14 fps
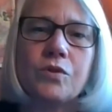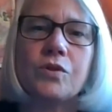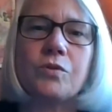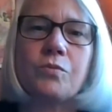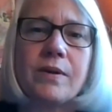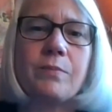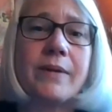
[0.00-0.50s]

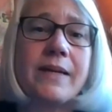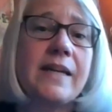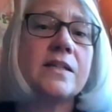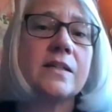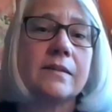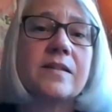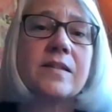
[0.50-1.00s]
we need
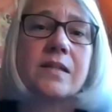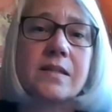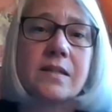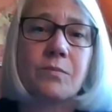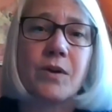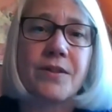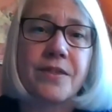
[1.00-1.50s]
to listen
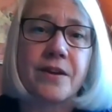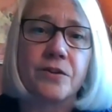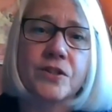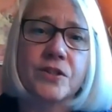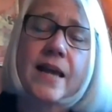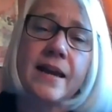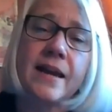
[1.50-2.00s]
to what they're
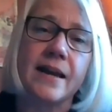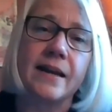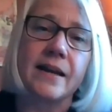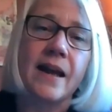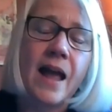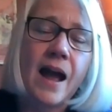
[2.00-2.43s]
saying